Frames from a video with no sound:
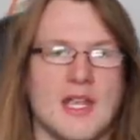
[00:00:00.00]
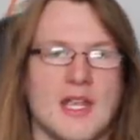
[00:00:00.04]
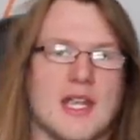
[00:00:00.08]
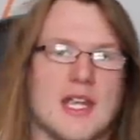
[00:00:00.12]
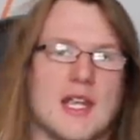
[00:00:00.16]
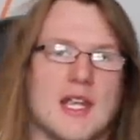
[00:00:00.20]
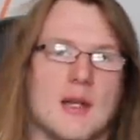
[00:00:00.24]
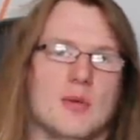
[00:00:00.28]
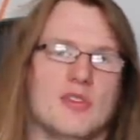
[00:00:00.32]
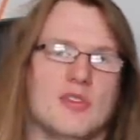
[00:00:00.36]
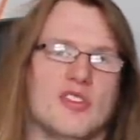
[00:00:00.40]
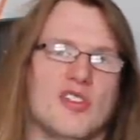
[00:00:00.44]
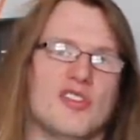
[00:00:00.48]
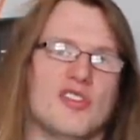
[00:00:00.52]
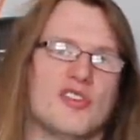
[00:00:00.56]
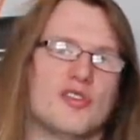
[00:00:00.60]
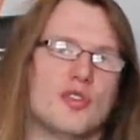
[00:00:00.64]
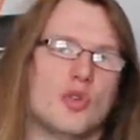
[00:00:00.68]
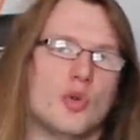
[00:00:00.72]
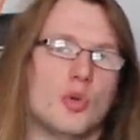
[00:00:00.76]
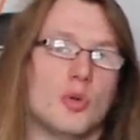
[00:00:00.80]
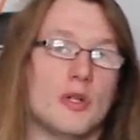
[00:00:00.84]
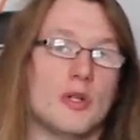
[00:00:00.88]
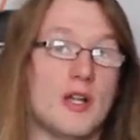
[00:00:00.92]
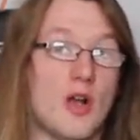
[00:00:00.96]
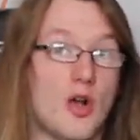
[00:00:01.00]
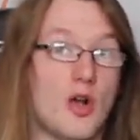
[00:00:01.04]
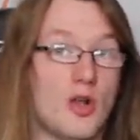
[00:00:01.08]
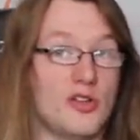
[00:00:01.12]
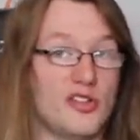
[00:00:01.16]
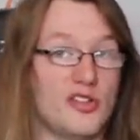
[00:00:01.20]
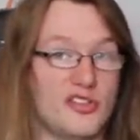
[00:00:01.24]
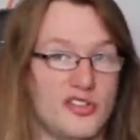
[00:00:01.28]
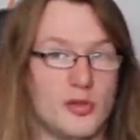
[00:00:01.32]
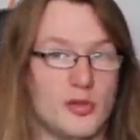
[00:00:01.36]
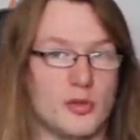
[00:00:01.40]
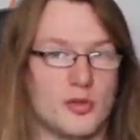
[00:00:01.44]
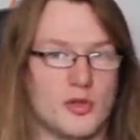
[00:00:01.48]
It was a story
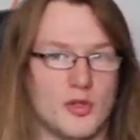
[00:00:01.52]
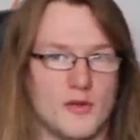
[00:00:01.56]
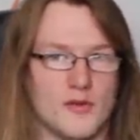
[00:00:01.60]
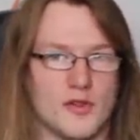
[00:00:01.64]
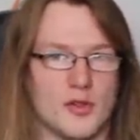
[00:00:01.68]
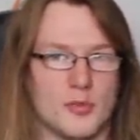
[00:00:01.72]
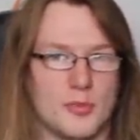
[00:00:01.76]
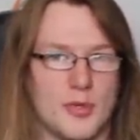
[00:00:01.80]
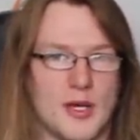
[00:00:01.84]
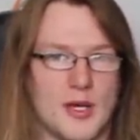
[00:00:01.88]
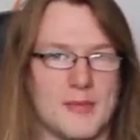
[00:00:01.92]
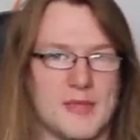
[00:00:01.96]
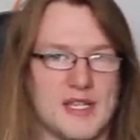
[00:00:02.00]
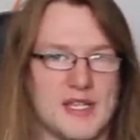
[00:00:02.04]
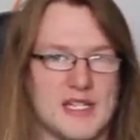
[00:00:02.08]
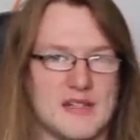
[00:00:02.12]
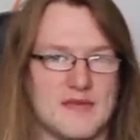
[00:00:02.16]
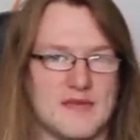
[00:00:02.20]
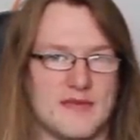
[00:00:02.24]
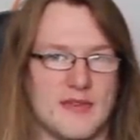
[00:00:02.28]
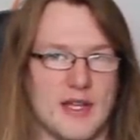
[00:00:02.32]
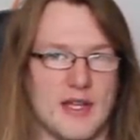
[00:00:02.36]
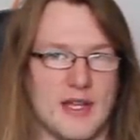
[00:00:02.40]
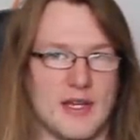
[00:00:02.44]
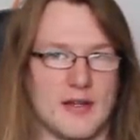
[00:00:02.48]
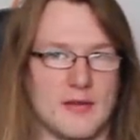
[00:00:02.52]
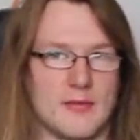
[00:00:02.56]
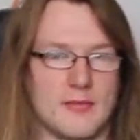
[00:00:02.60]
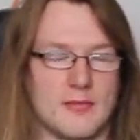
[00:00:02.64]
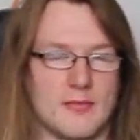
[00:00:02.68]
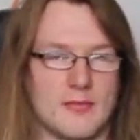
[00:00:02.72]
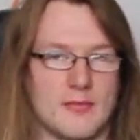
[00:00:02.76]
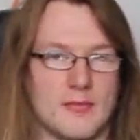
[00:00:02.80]
also covered by MIDI-Fan,